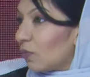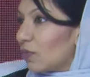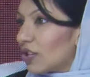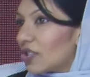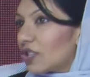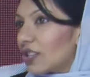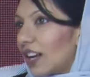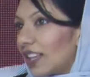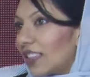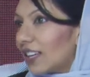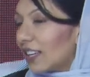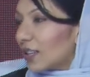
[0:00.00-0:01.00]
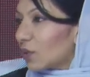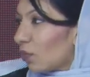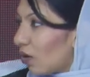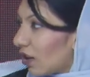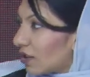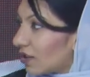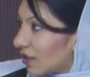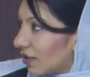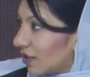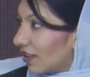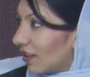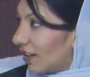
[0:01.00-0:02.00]
which I think is what
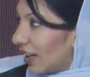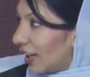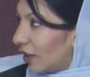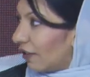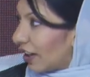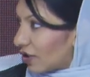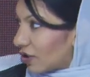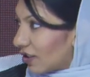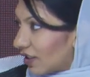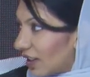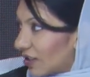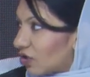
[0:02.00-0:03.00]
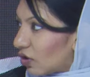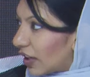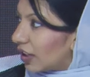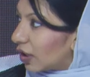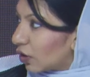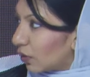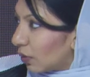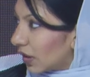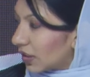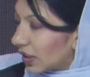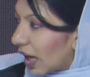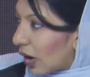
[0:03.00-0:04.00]
the innovation is trending
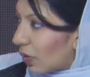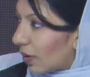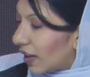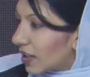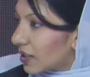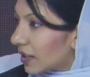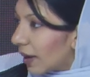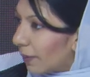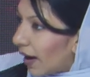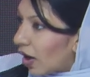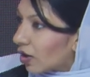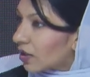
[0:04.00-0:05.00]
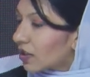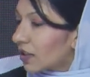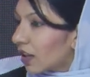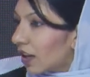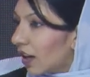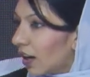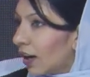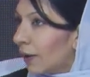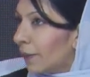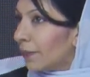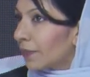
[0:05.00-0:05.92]
towards now, where it's about uh,